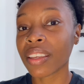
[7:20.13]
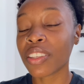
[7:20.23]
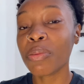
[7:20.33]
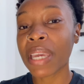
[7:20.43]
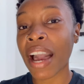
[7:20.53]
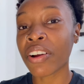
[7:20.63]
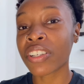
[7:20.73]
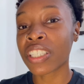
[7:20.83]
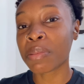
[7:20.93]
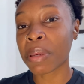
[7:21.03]
You be out here
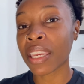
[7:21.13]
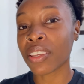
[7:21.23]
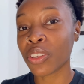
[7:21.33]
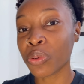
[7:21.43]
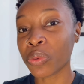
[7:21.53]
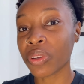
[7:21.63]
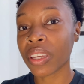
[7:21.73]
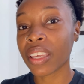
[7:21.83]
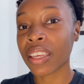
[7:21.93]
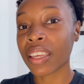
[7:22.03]
just being you.
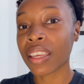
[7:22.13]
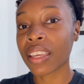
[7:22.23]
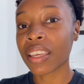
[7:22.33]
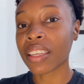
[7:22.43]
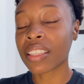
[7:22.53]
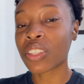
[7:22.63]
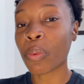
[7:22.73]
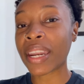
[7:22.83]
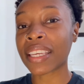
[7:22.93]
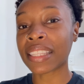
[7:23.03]
So
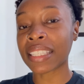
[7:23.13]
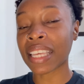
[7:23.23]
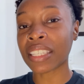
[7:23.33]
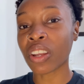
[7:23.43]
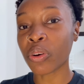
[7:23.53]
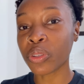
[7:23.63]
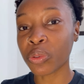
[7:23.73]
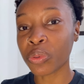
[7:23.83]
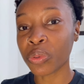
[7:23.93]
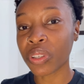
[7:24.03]
why they think they know
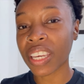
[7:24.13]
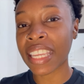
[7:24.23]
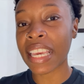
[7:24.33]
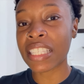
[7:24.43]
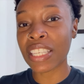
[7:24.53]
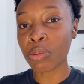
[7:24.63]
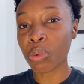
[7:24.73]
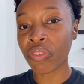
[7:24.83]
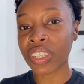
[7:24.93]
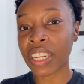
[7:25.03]
you and they see you
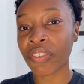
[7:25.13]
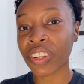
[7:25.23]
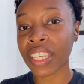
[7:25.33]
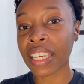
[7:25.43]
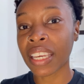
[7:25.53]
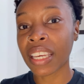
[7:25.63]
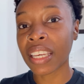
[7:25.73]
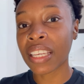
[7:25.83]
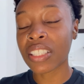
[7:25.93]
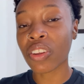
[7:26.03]
moving differently,
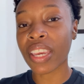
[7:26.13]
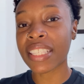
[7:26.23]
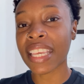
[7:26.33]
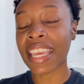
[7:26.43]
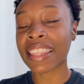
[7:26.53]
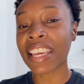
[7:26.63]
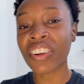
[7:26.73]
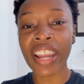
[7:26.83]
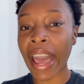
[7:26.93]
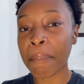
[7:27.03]
so they saying
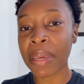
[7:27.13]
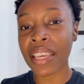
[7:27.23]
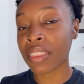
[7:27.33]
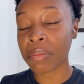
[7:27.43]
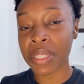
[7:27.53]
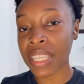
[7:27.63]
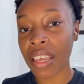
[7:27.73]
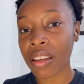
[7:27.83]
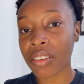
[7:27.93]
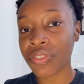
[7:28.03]
they're not being
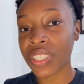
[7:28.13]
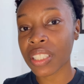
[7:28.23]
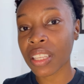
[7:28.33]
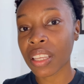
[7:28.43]
themselves,